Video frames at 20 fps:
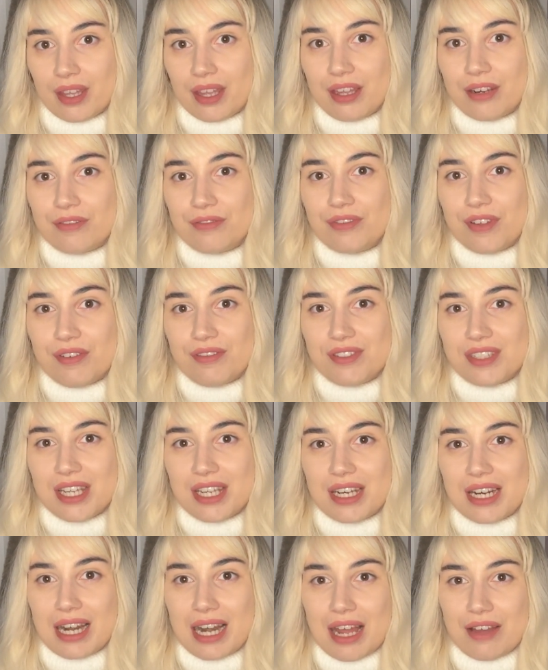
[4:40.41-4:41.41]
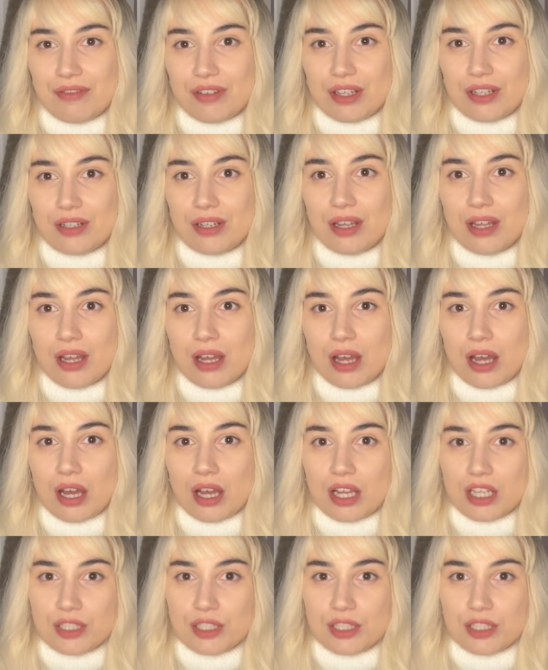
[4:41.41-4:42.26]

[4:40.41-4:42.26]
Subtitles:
In 1511, her